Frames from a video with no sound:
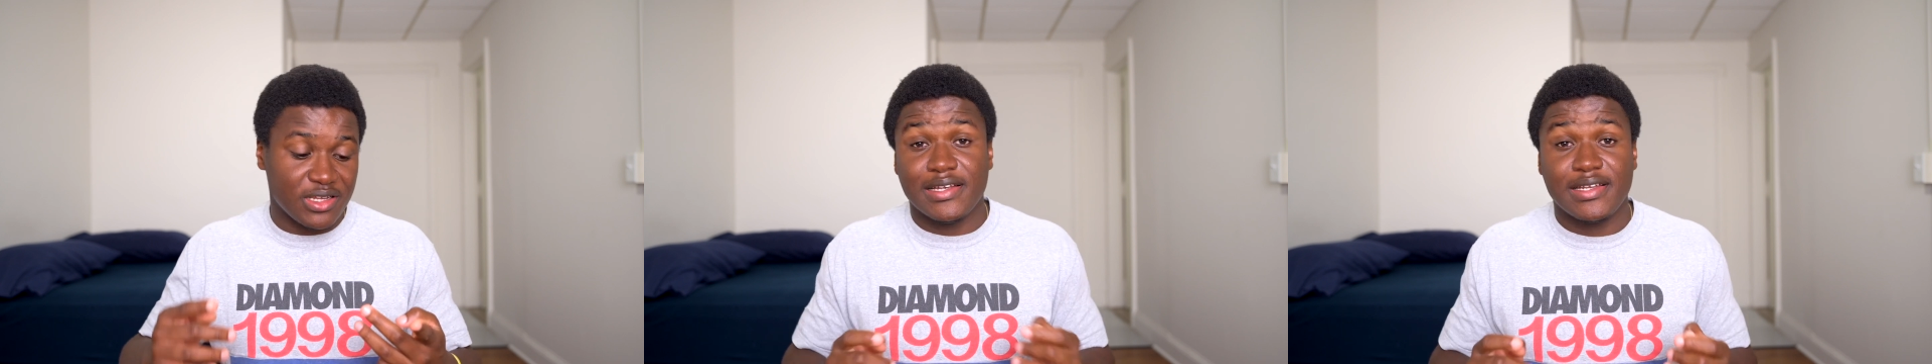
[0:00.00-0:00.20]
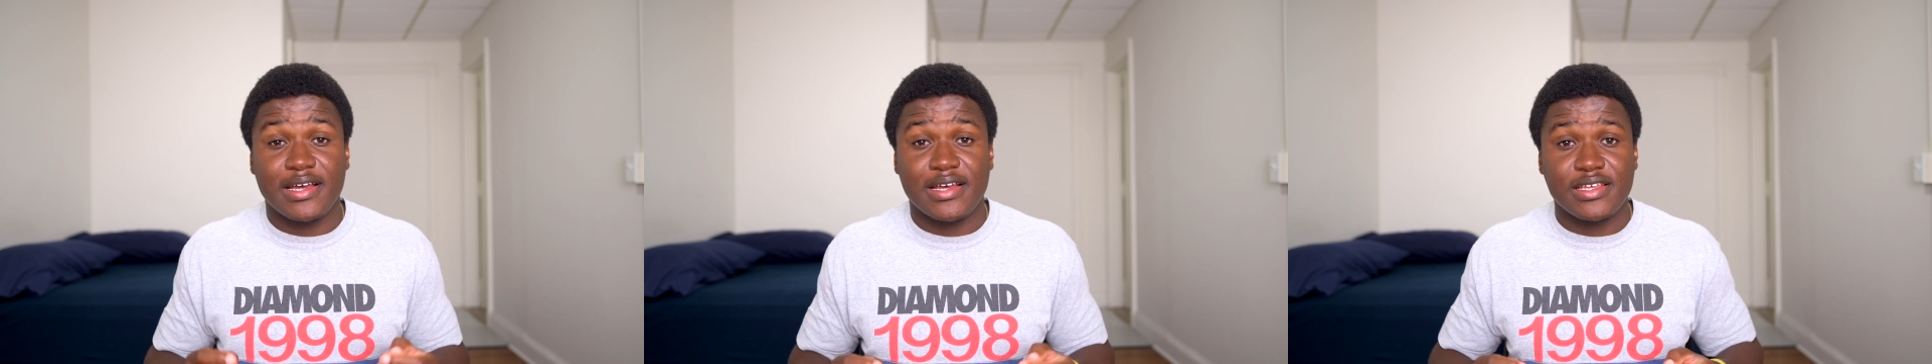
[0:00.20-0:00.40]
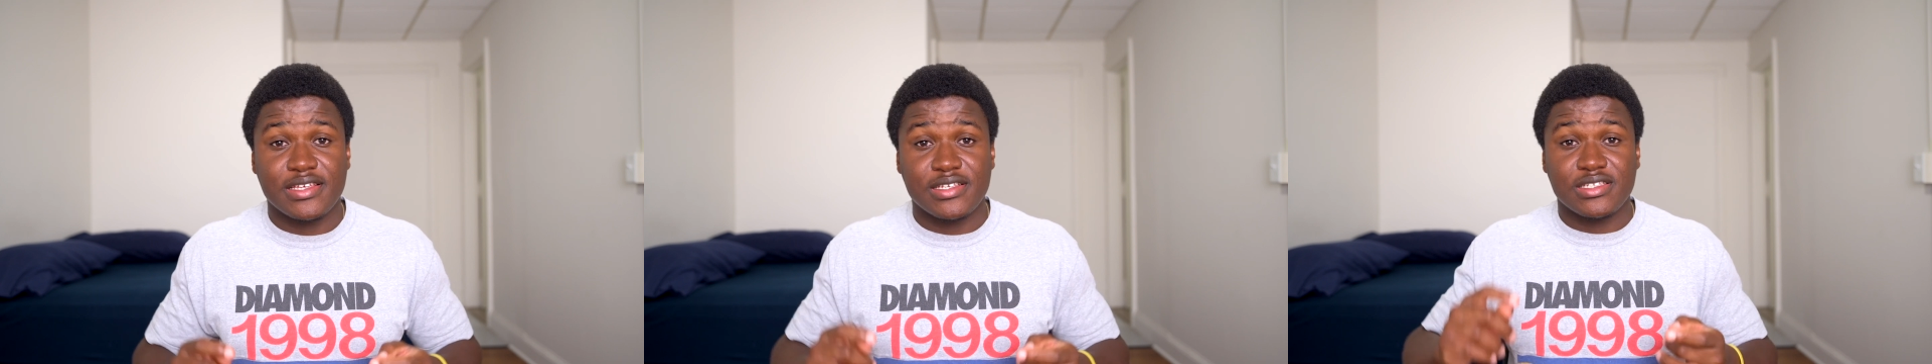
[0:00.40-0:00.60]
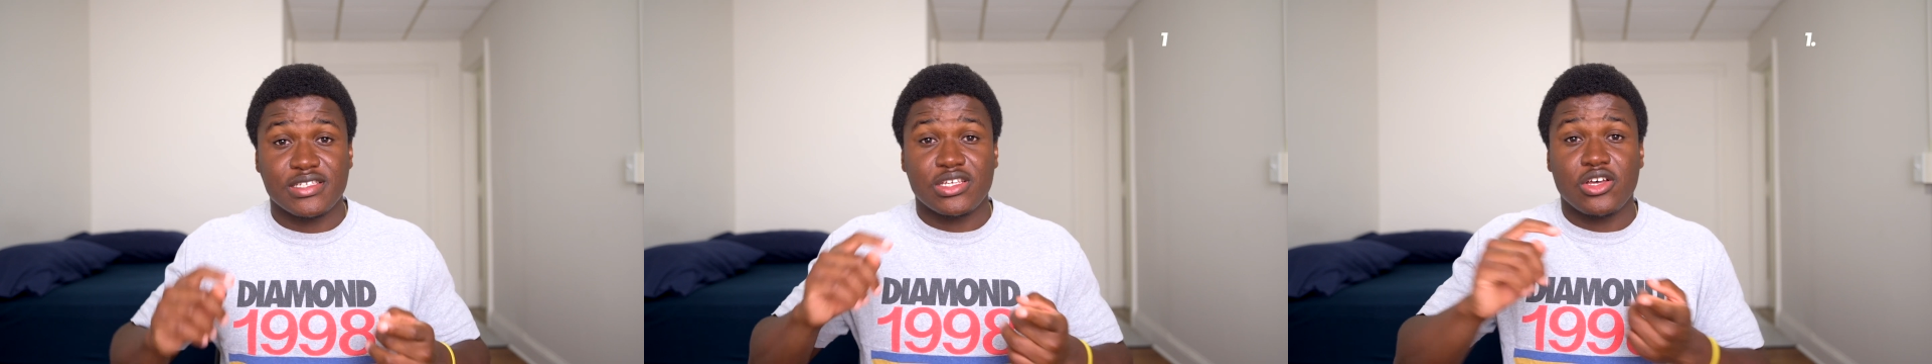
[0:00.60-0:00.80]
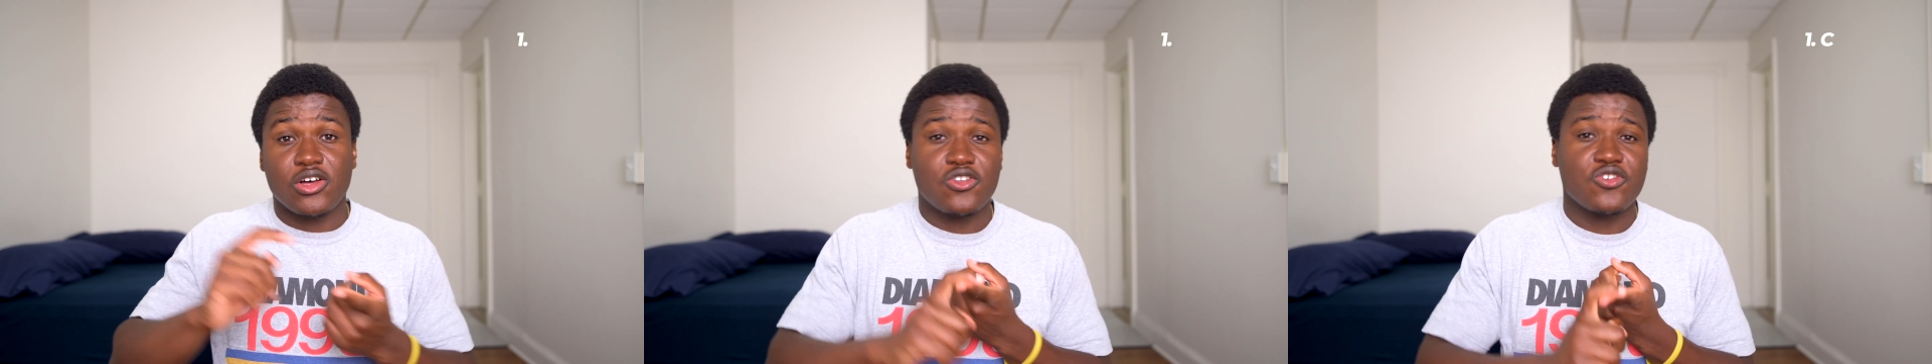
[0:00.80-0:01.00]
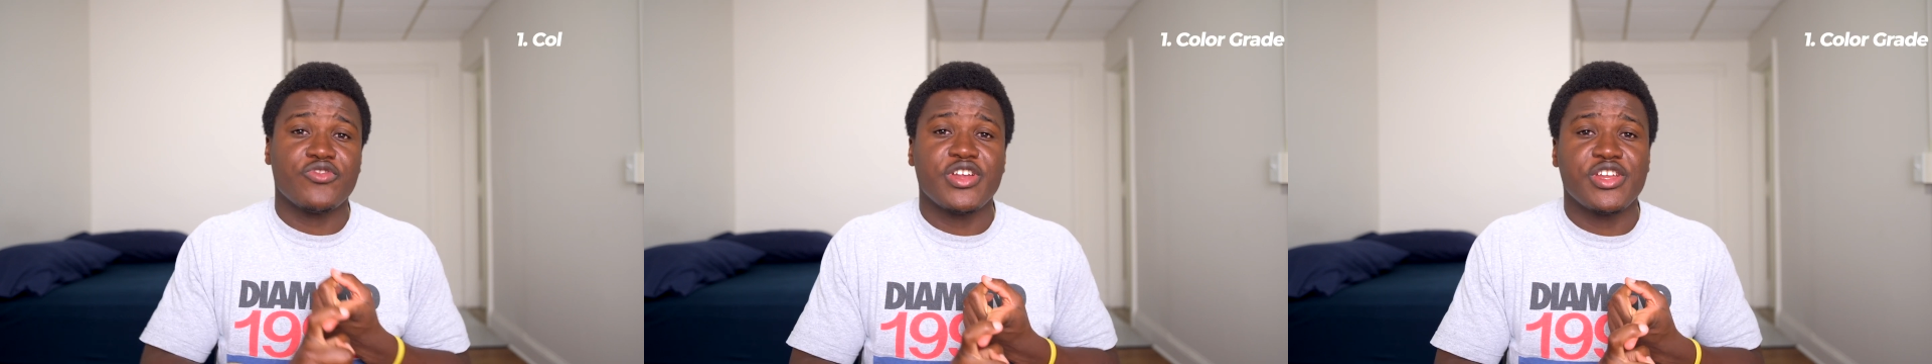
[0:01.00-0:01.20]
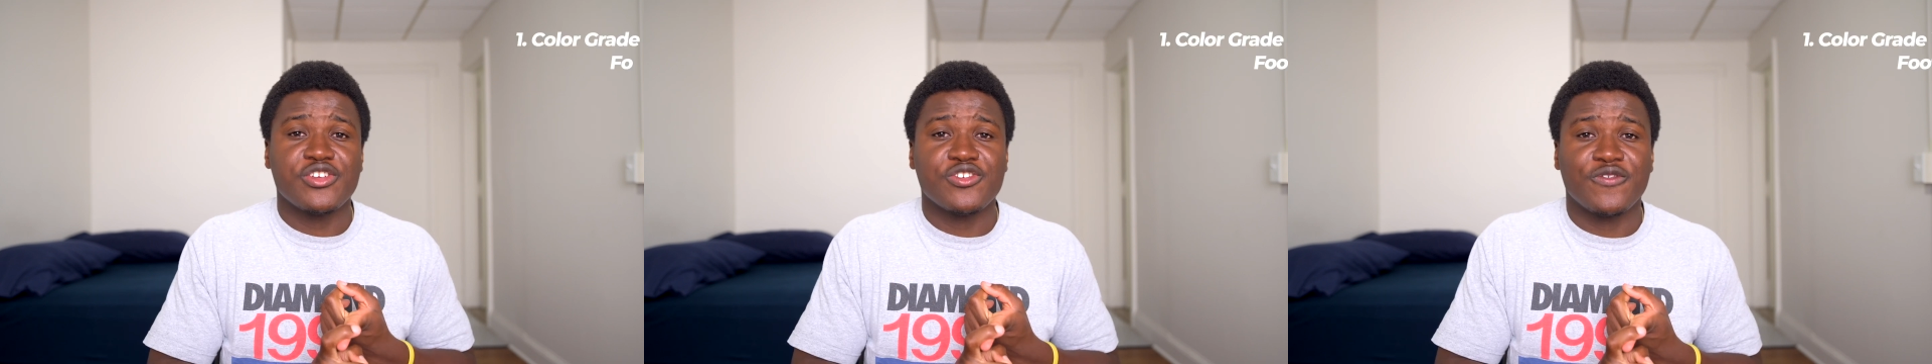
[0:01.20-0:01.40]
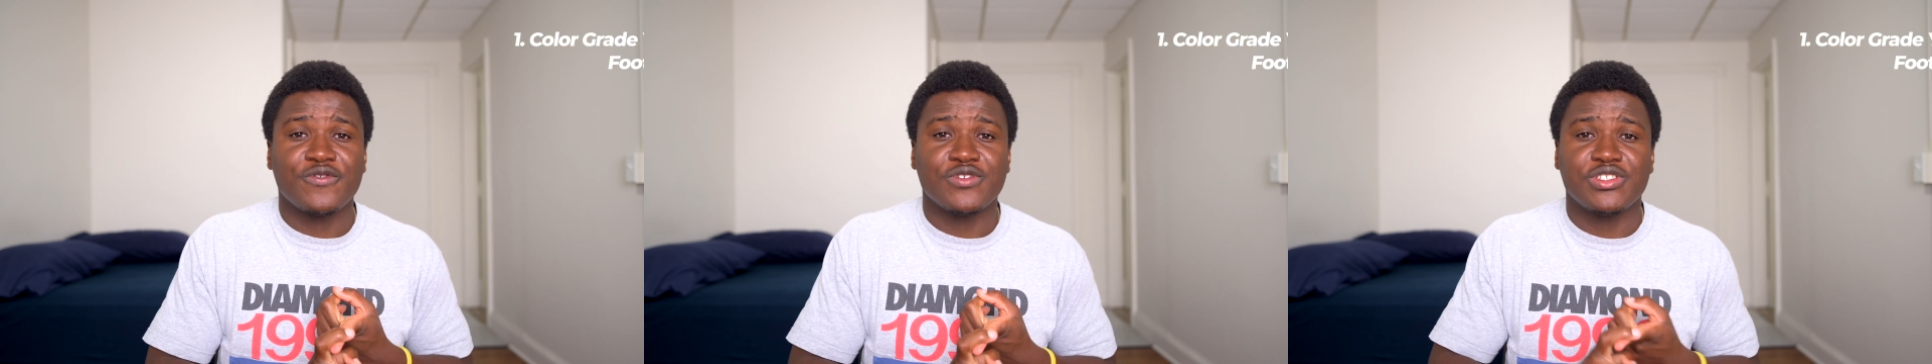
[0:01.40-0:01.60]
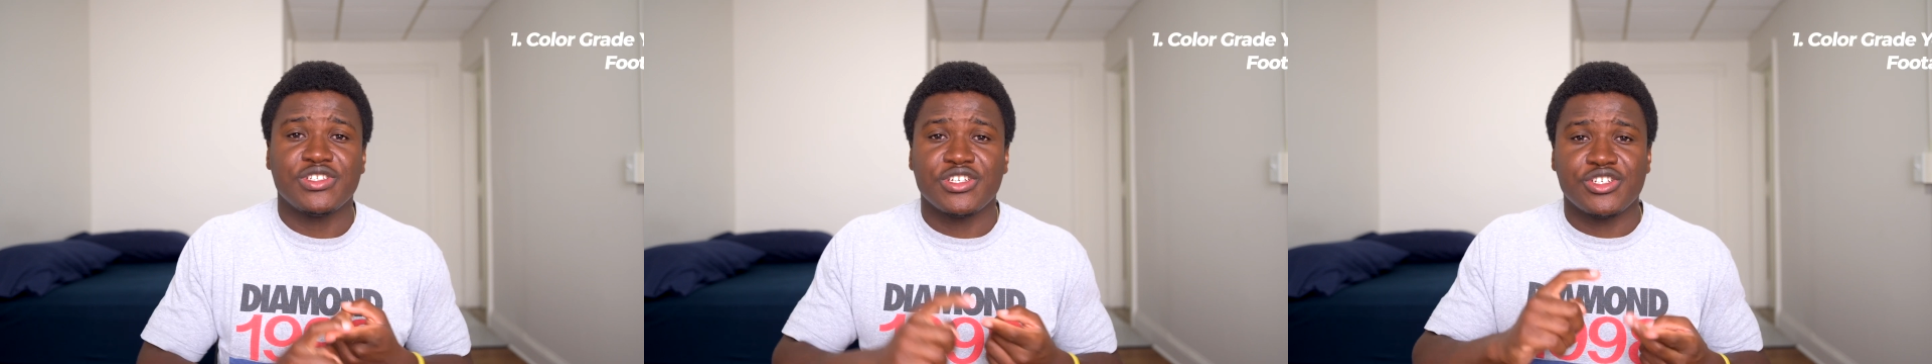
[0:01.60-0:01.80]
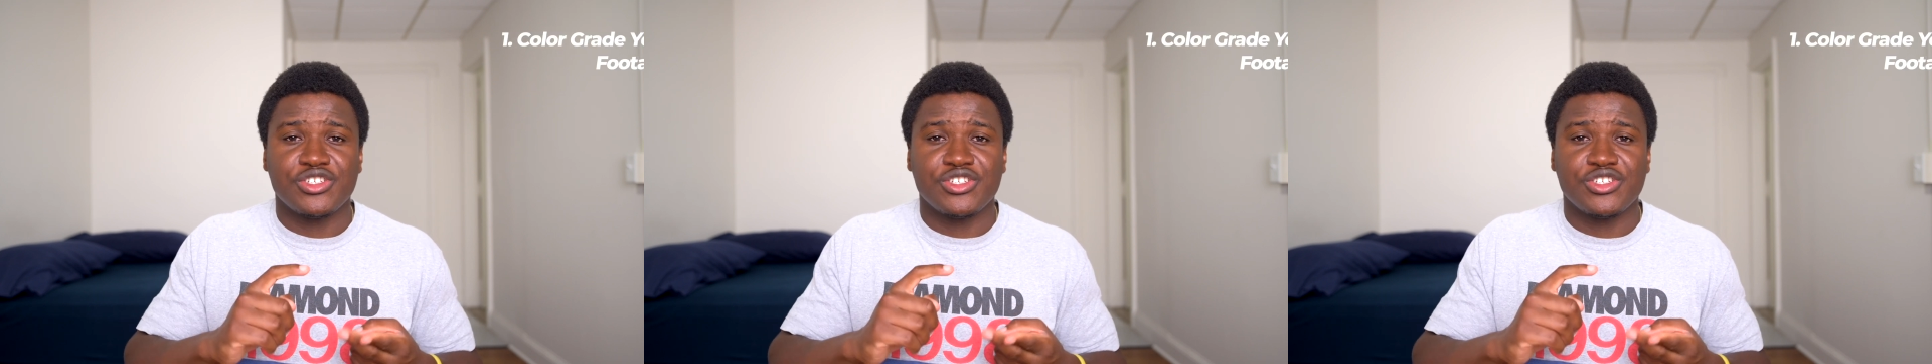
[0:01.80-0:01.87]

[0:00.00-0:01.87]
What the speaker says: And that is color grading your footage,